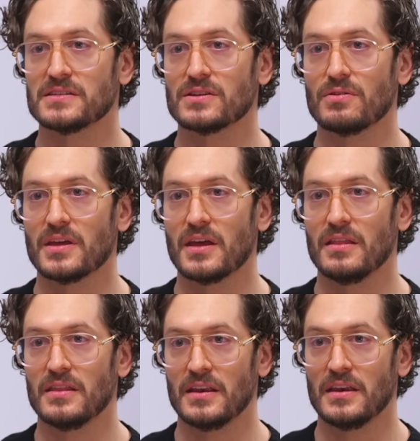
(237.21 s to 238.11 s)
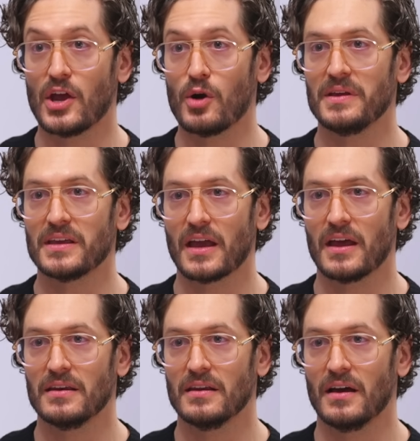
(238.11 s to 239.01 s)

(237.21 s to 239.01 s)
so that, that Naomi can,